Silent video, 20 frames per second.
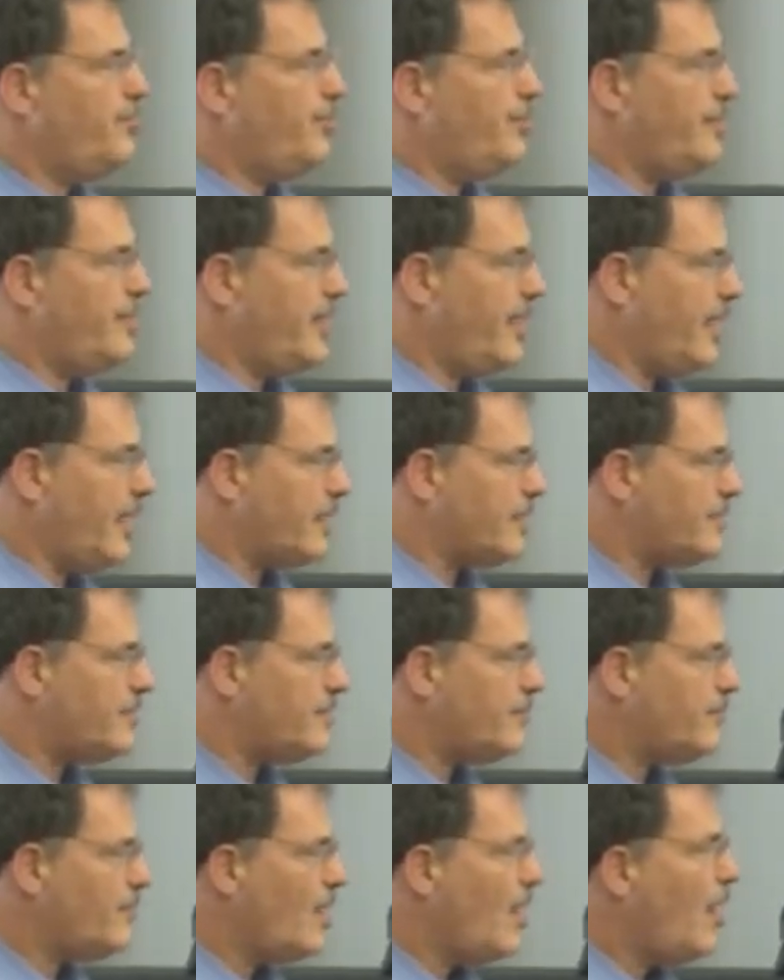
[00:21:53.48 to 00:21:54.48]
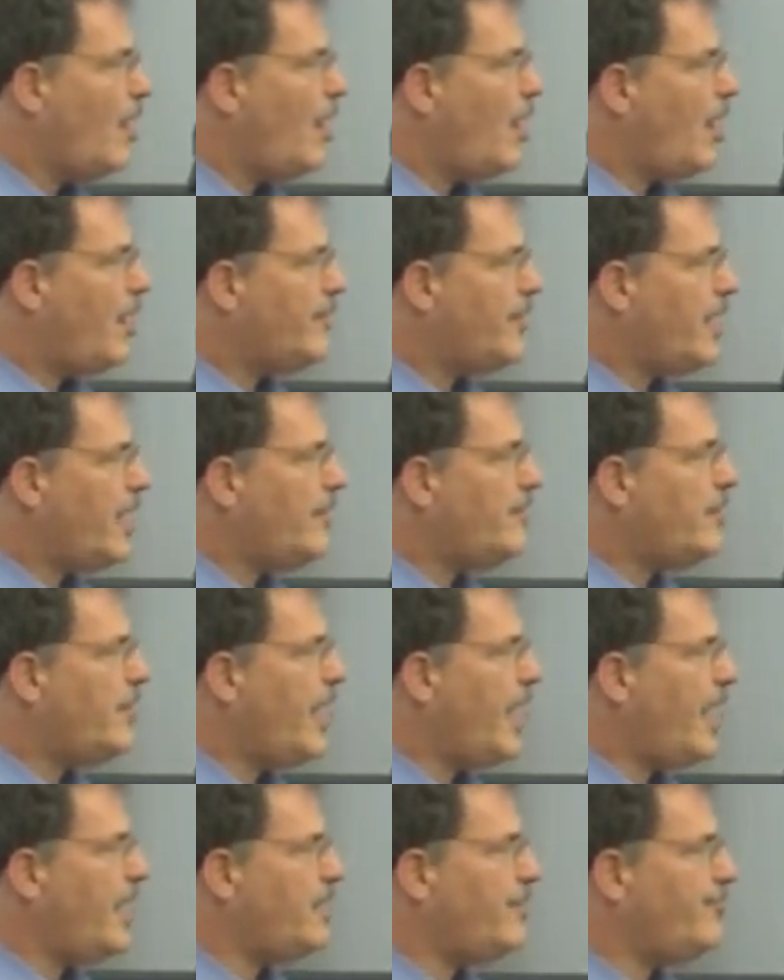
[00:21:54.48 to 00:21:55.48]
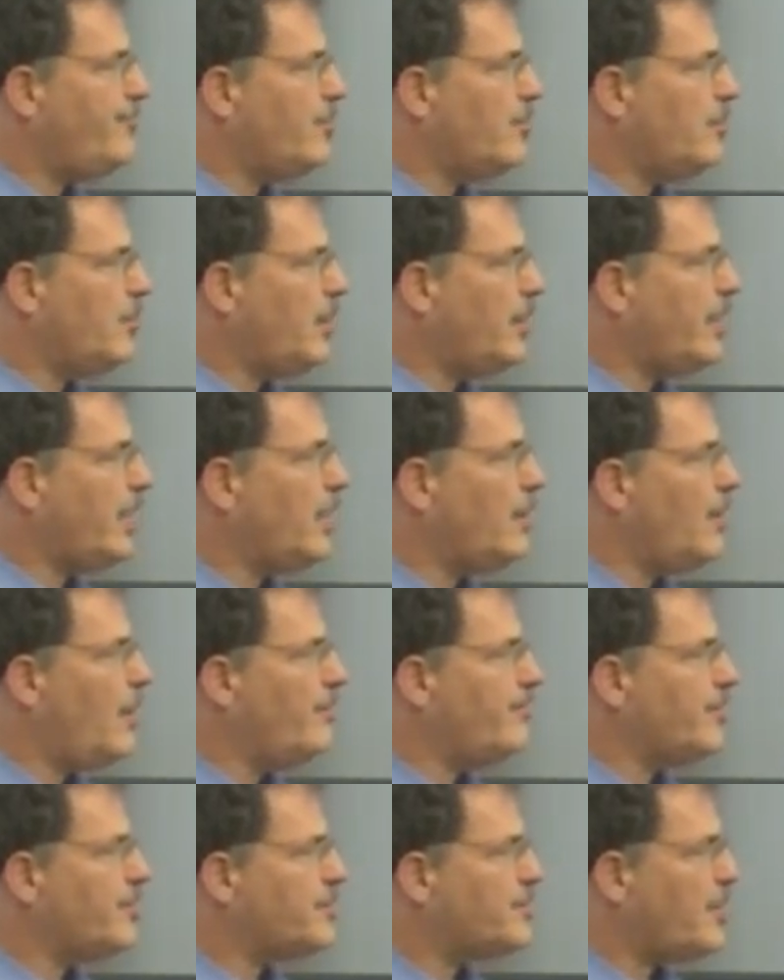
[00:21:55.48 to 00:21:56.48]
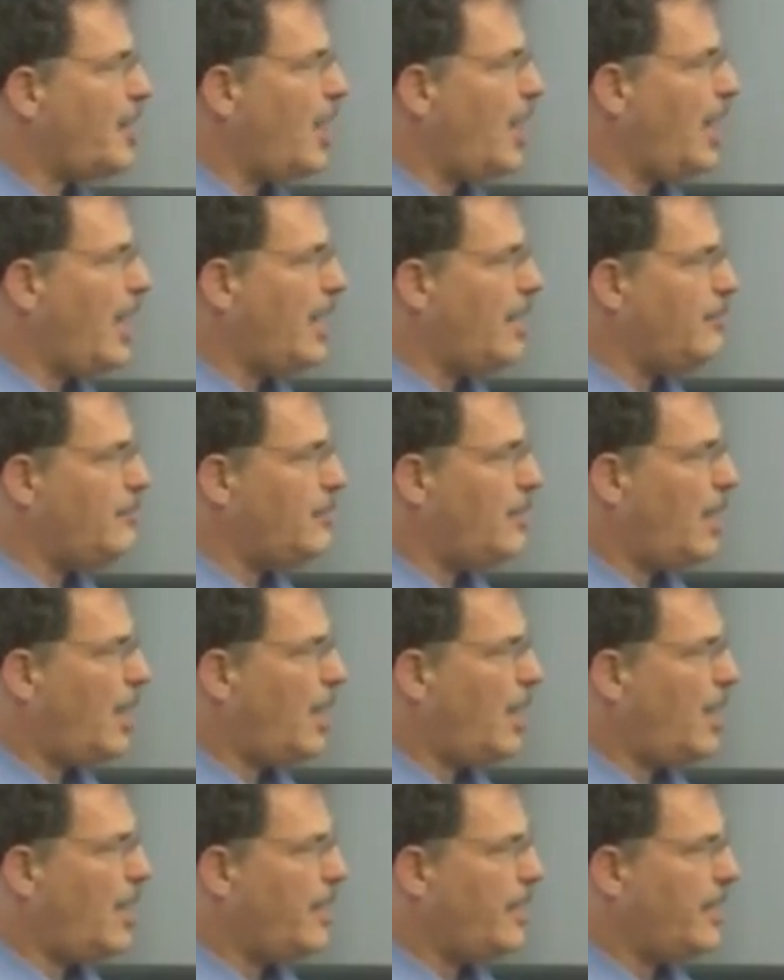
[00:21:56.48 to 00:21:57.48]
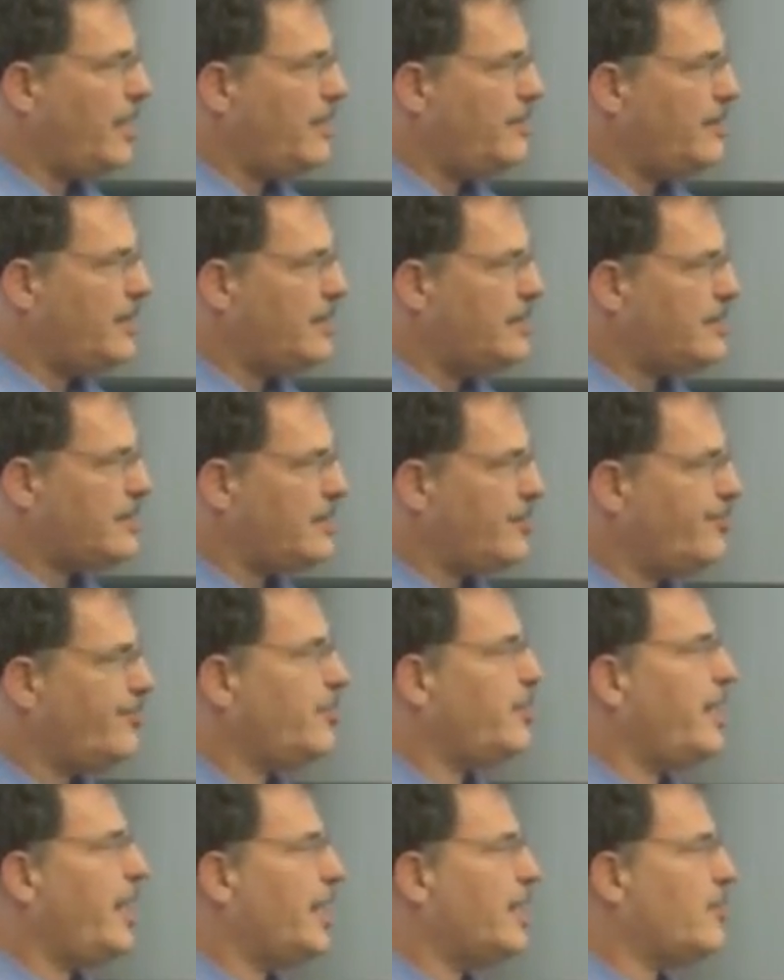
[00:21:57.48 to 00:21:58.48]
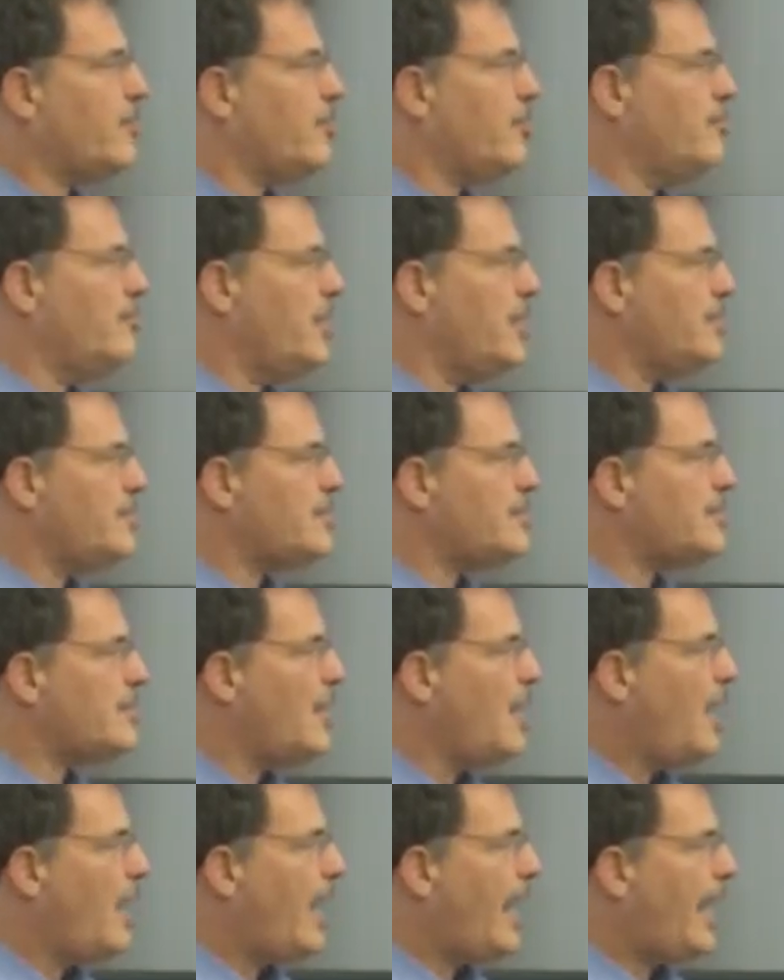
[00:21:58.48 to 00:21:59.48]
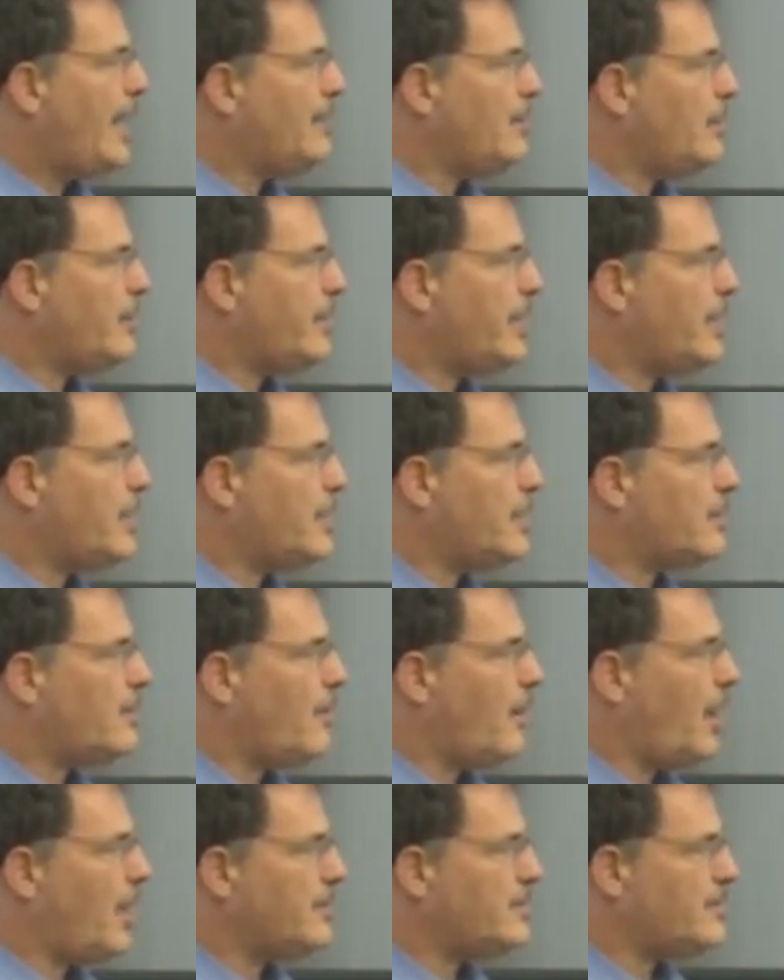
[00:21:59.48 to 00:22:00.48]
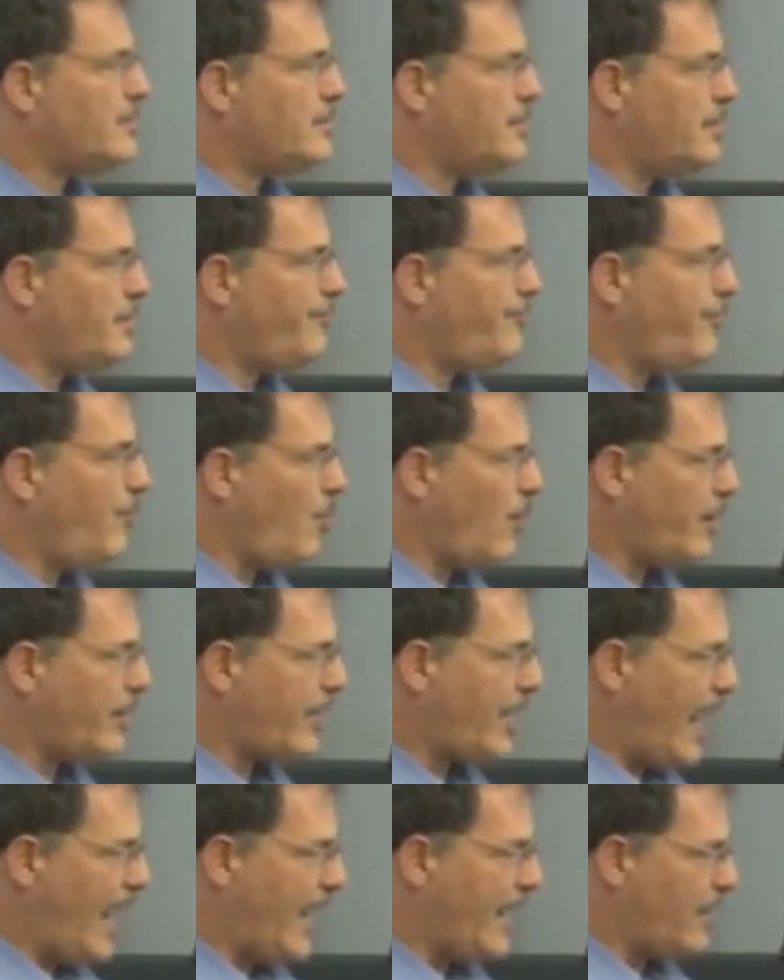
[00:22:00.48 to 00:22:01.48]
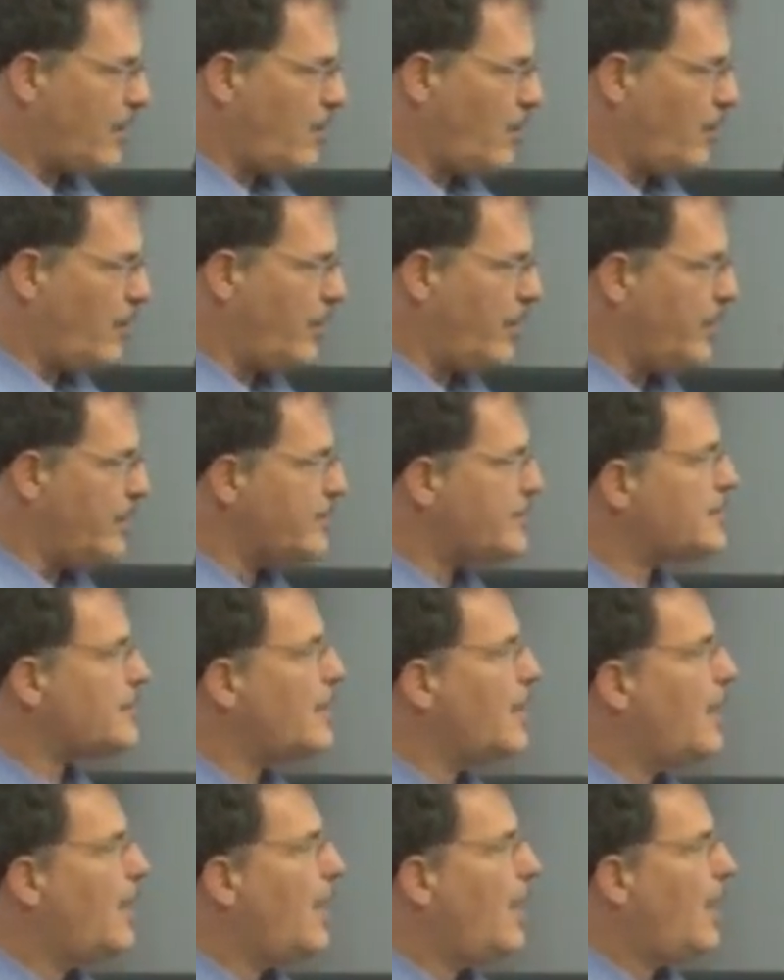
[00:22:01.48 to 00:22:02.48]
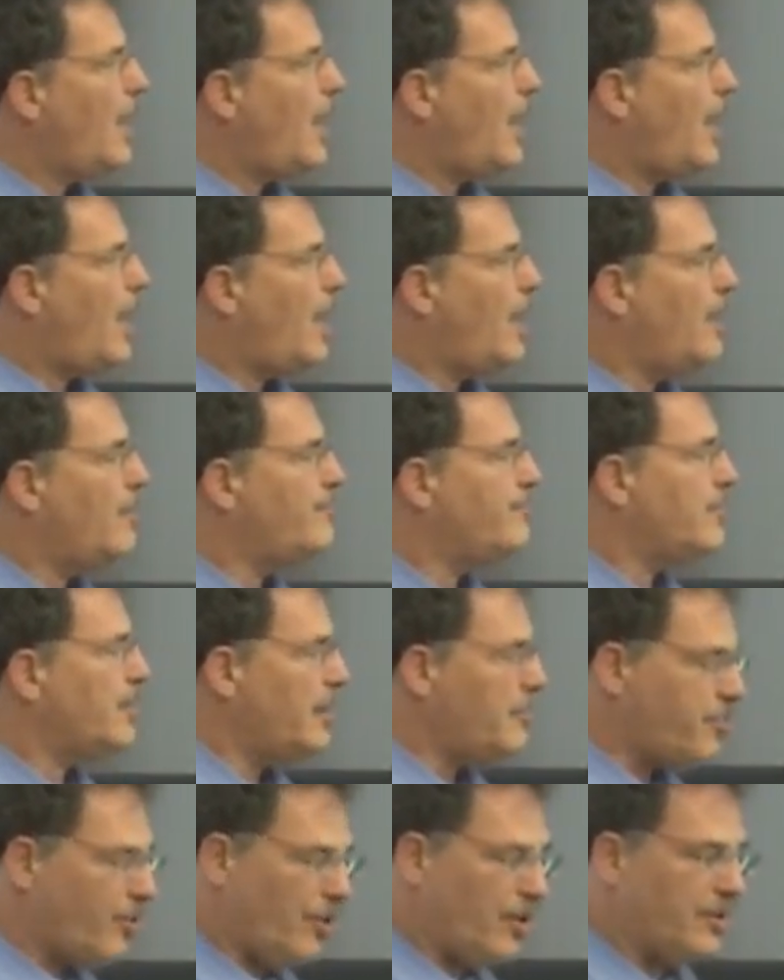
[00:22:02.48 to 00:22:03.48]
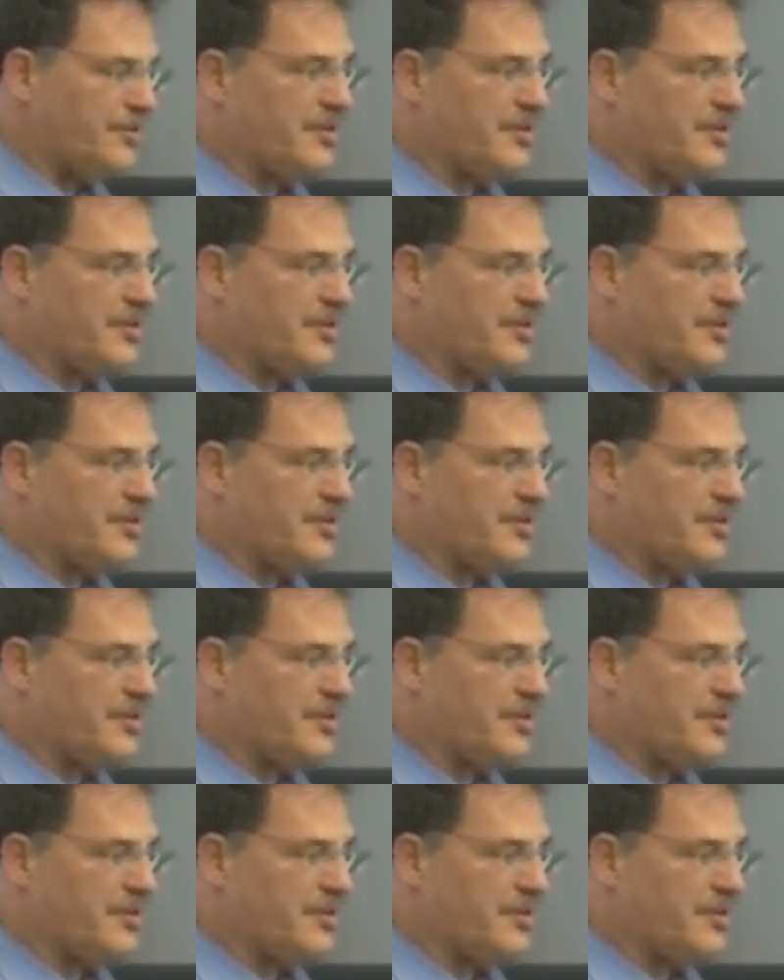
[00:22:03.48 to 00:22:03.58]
predict. On the other hand, if you're looking over time uh, in these different increments and looking across the four categories of liberal